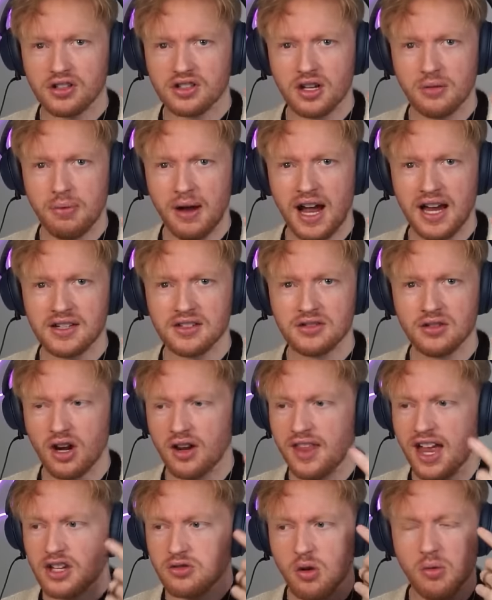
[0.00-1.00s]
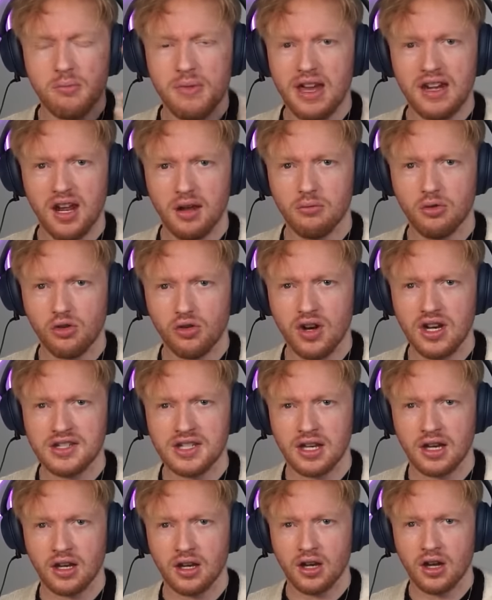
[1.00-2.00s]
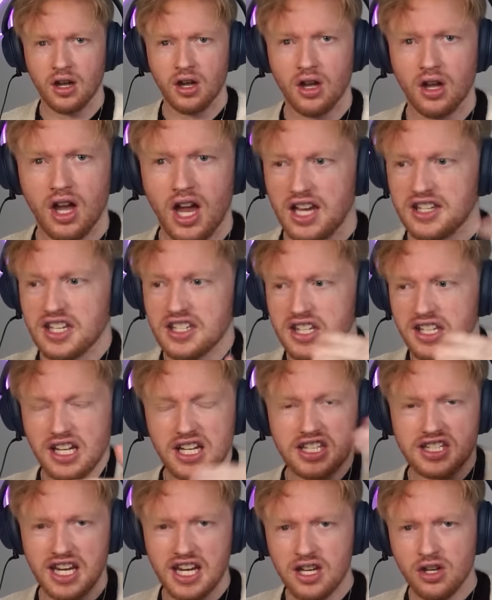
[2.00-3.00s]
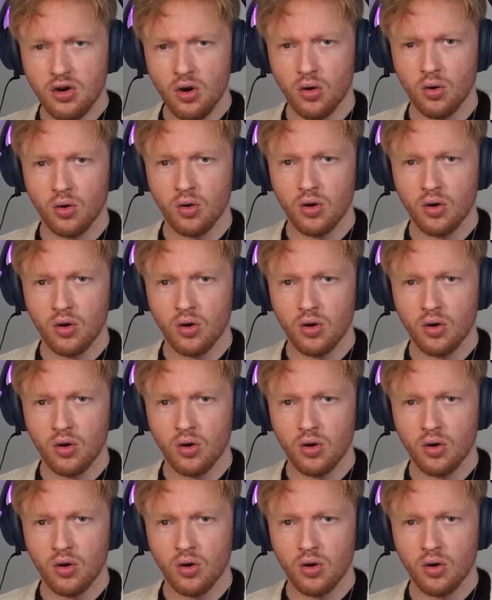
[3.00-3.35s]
capacitor and that's what made him crazy? Is this like a cycle?